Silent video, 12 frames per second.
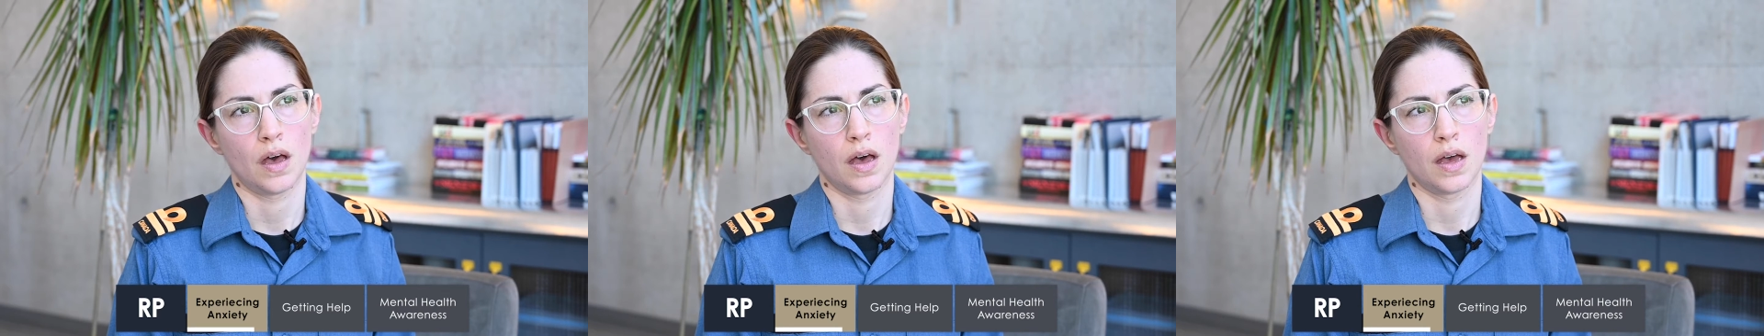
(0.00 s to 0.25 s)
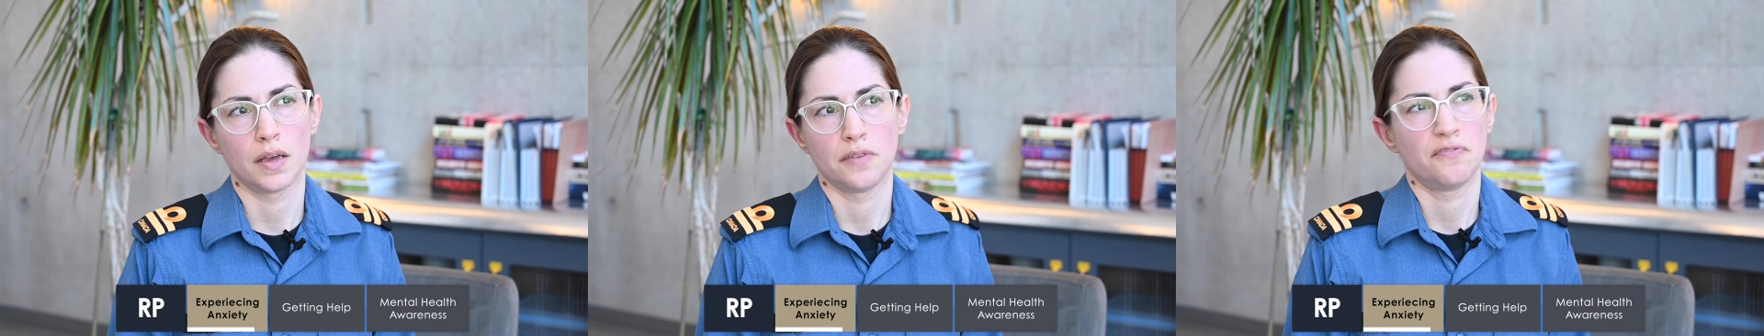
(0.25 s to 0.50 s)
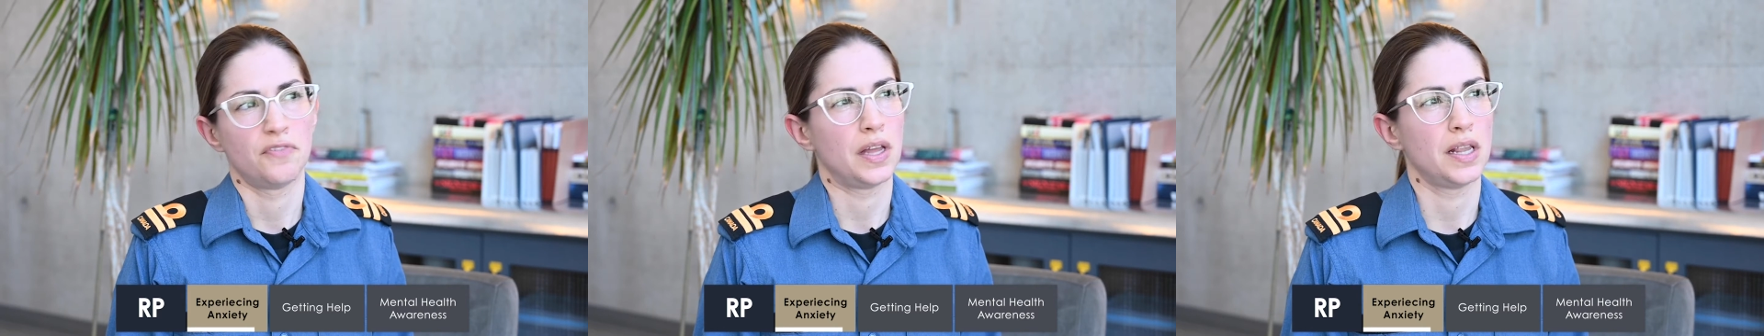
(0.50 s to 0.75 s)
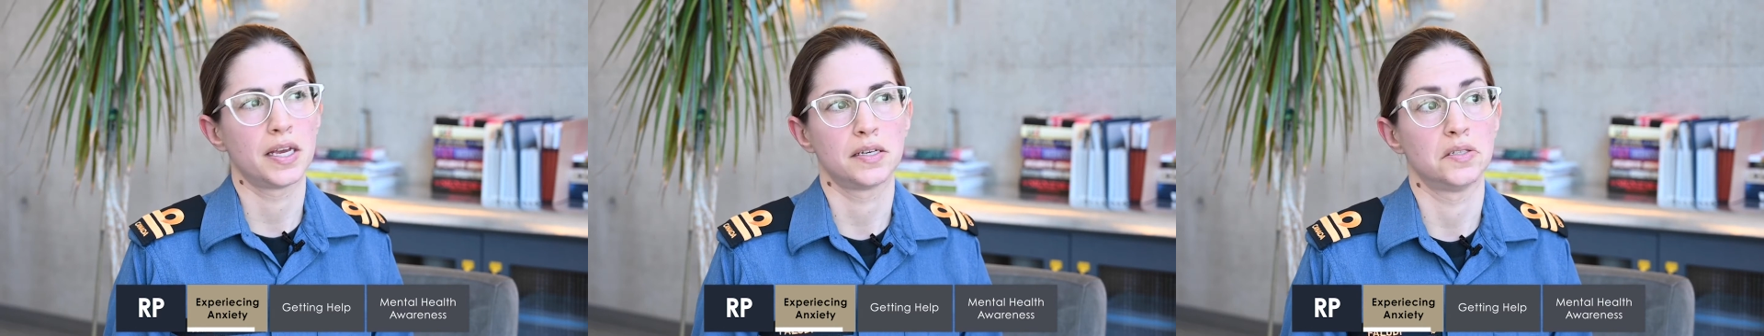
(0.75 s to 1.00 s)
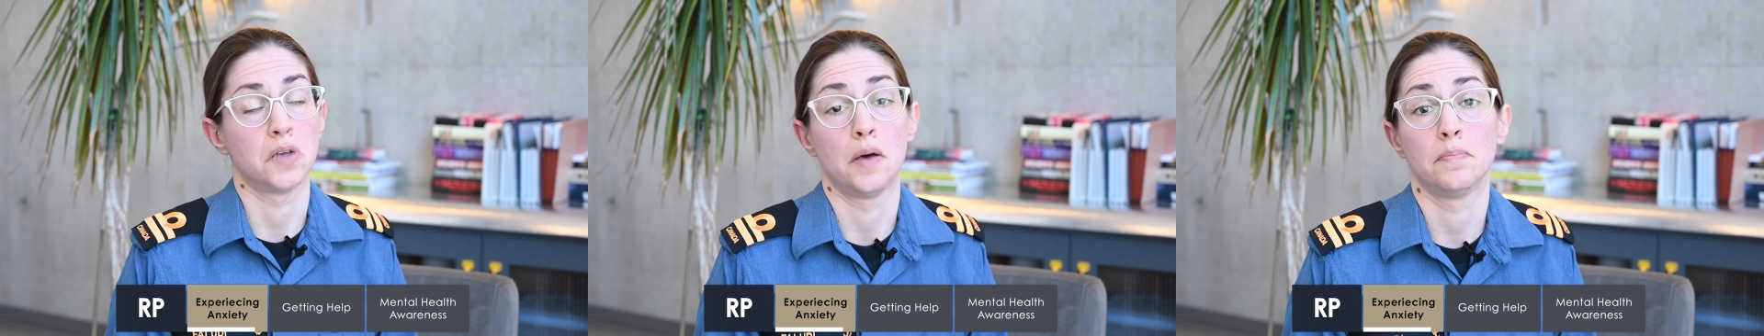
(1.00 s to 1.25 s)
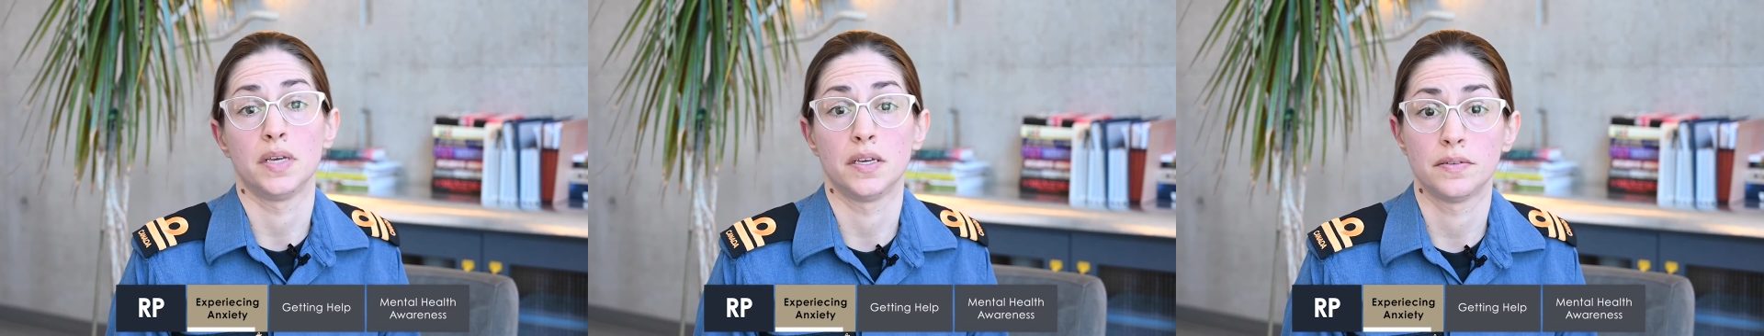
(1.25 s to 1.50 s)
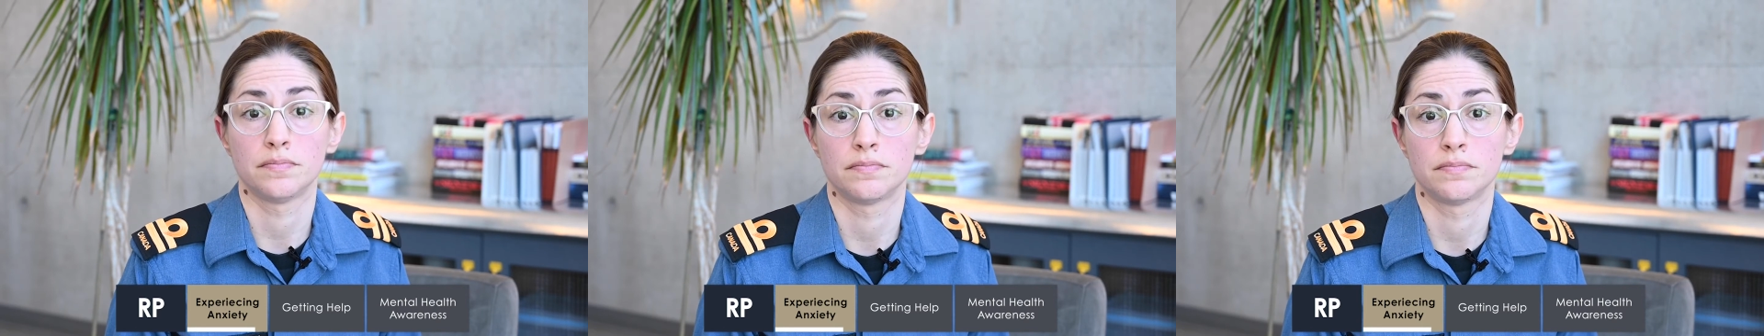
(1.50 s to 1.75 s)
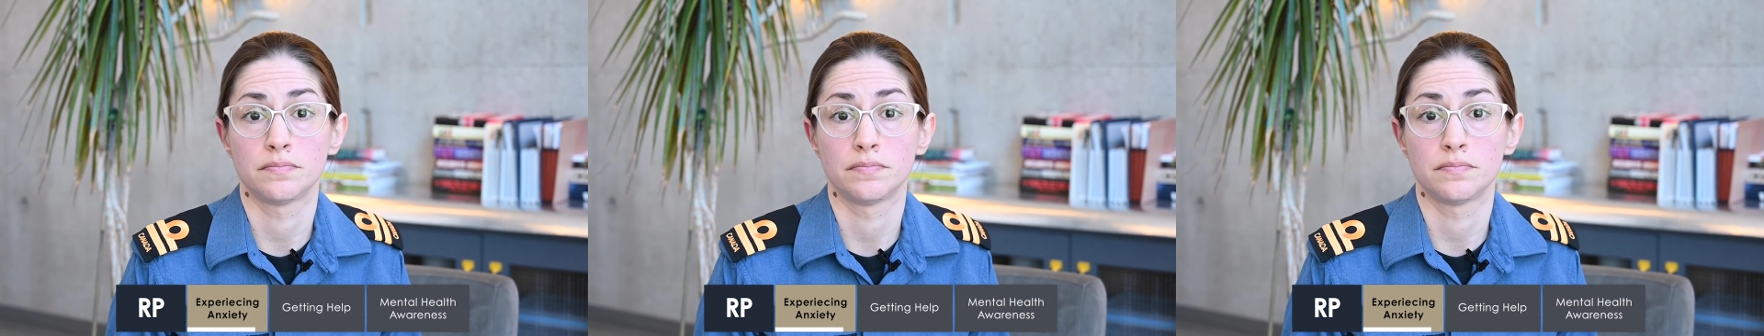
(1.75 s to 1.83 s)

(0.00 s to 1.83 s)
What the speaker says: I felt like a zombie.